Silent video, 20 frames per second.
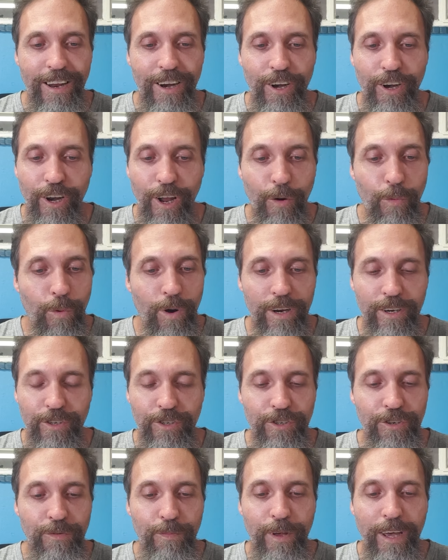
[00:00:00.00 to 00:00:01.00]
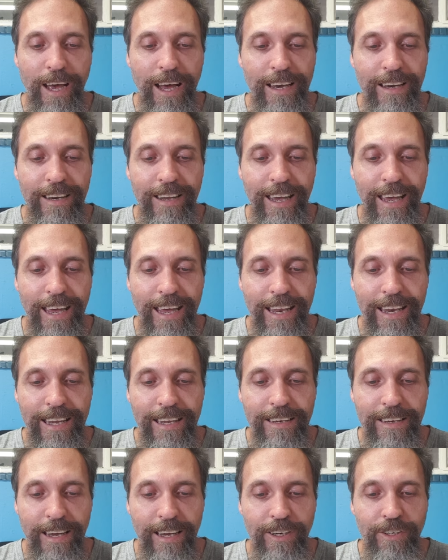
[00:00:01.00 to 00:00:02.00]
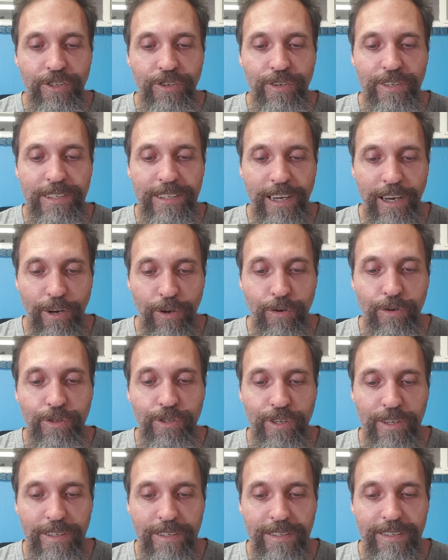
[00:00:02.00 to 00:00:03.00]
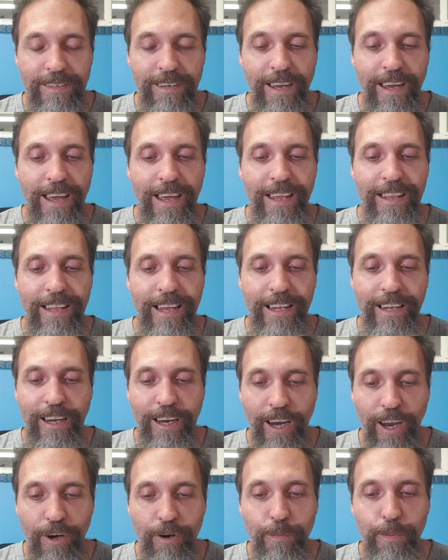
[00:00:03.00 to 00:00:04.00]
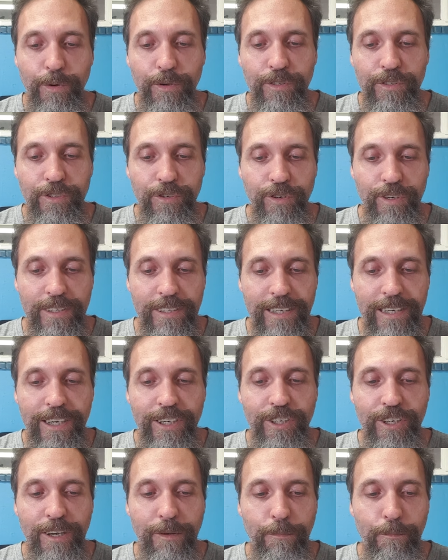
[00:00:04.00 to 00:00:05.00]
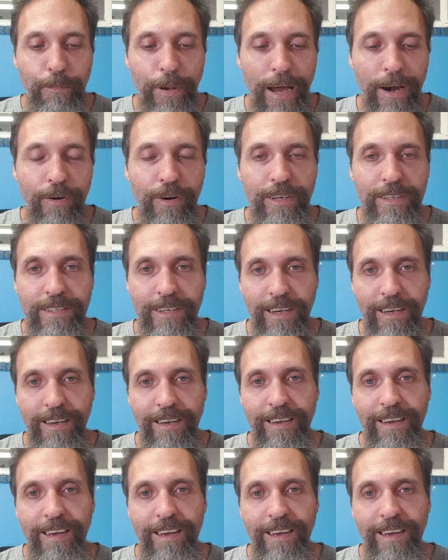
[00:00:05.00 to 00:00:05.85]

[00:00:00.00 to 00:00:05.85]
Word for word: No one should be under any dangerous illusions that global strategic parity